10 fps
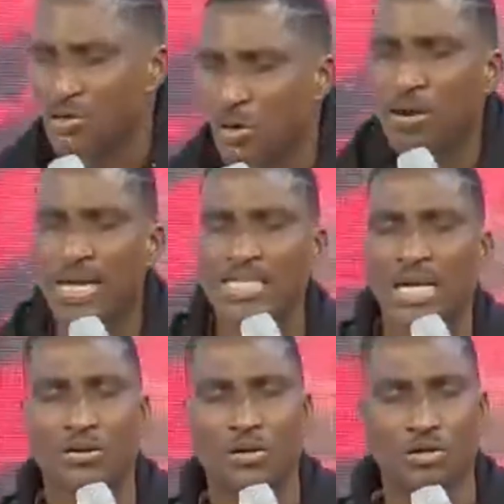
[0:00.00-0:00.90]
your right
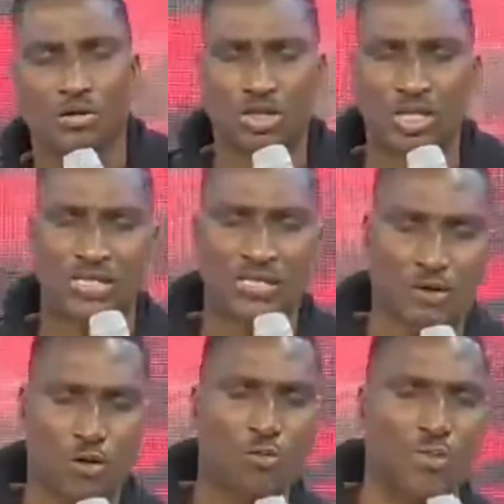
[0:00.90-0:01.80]
hand on your chest.
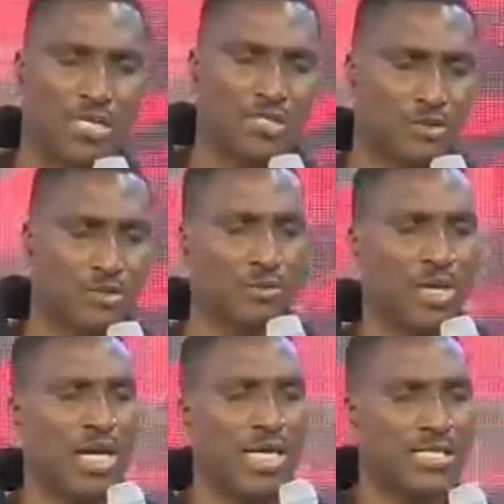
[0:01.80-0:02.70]
God bless you.
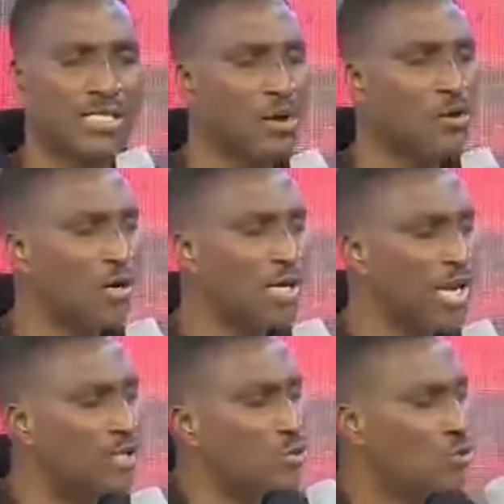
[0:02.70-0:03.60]

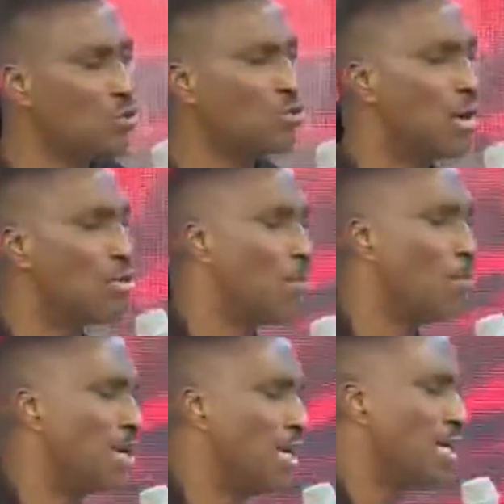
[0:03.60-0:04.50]
Secondly, you know you are not
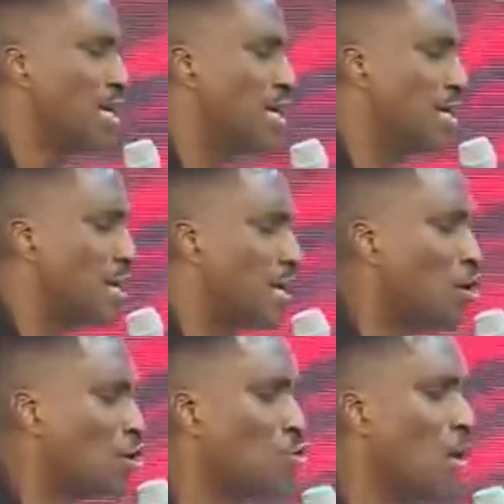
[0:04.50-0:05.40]
born again.
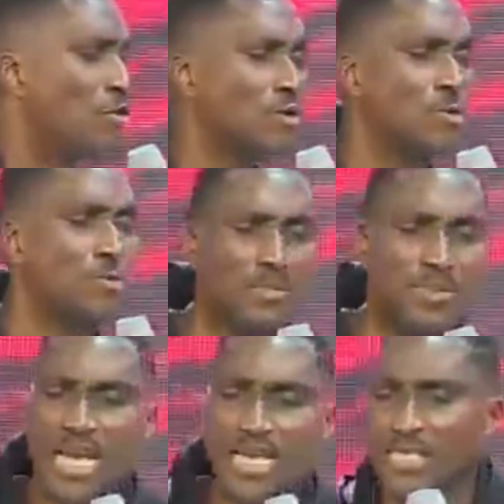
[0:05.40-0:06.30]
You are not
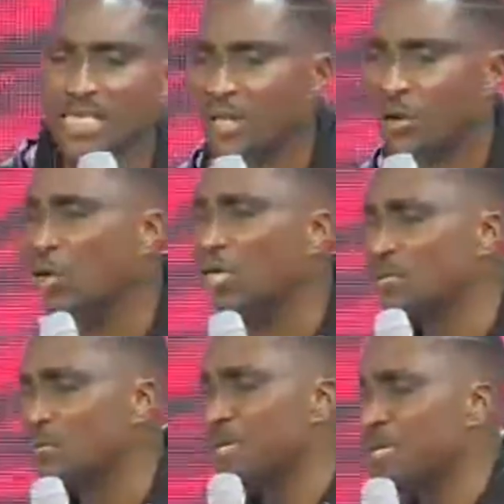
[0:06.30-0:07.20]
baptized in the Holy
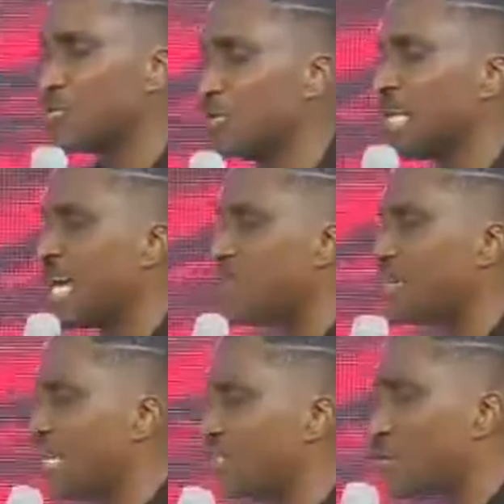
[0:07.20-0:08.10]
Spirit with the
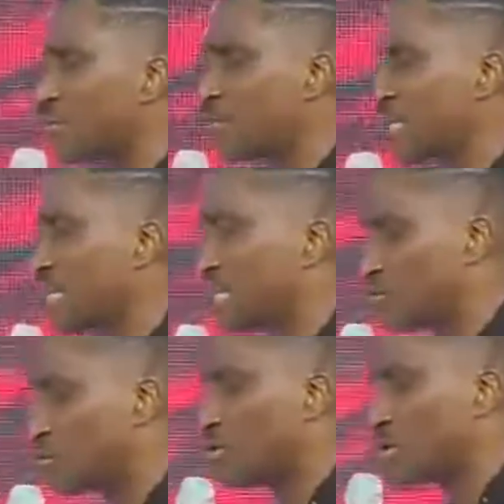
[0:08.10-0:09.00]
evidence of speaking in
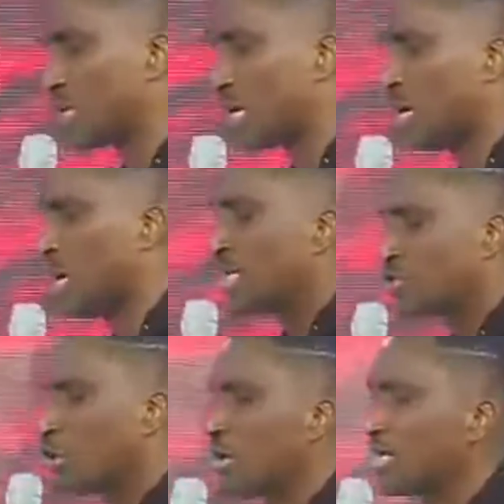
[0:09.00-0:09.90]
tongues. Uh,
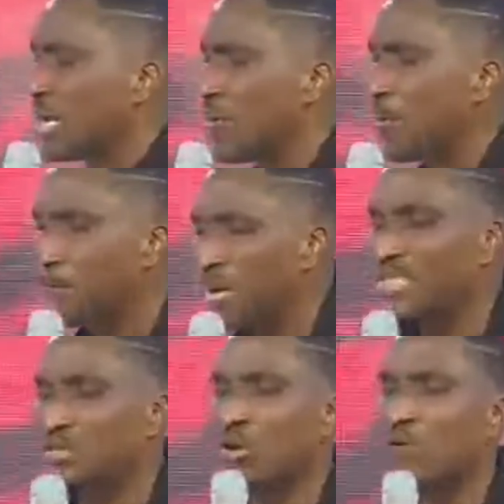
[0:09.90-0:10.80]
join them.
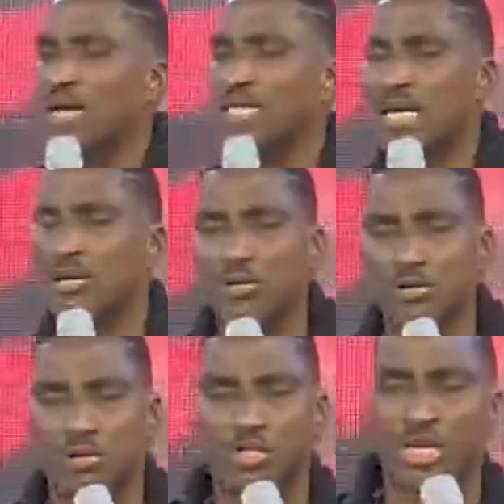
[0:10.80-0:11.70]
Place your right hand on
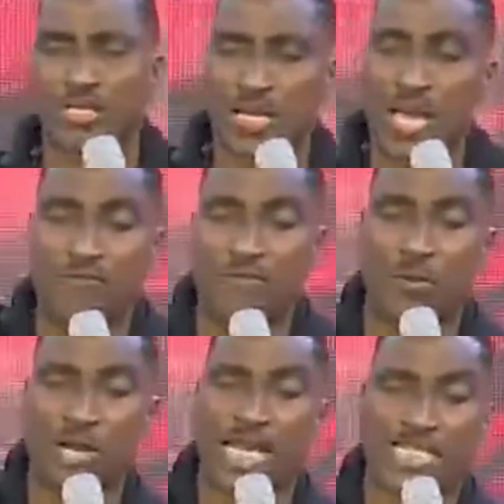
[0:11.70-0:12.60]
your chest.
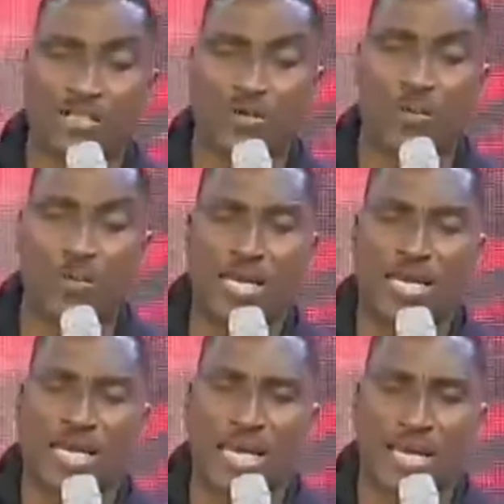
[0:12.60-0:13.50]
Everyone that is not born
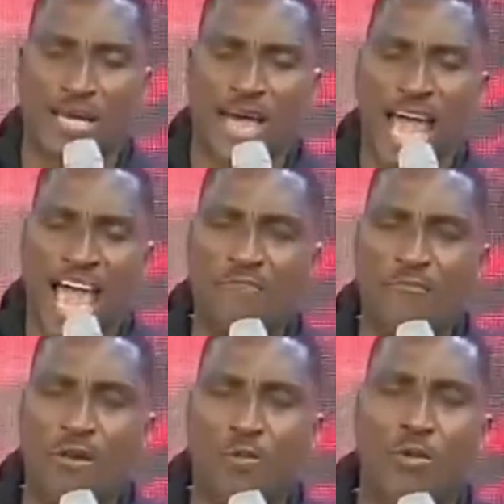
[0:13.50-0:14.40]
again,
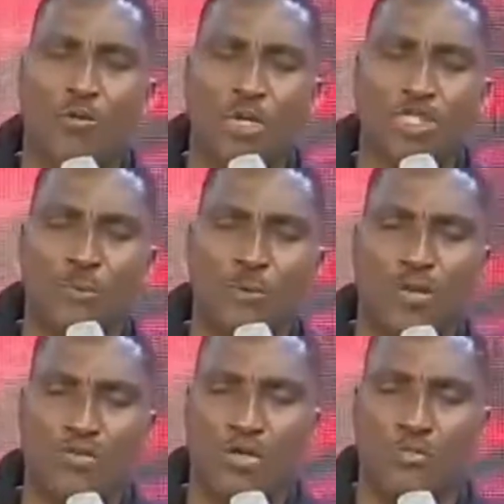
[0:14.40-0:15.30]
everyone worshiping
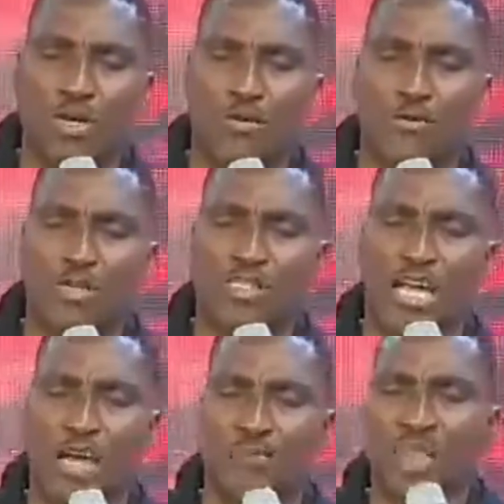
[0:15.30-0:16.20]
with us for the first
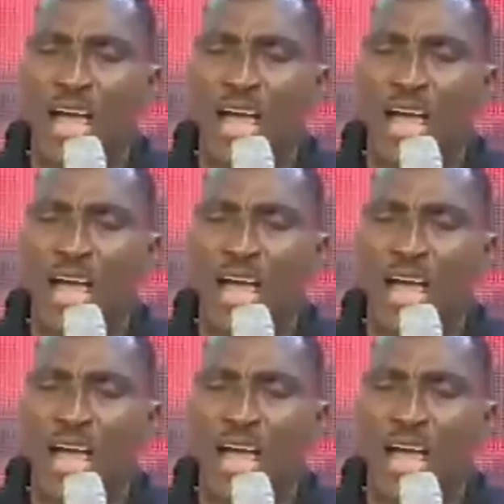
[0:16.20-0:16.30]
time,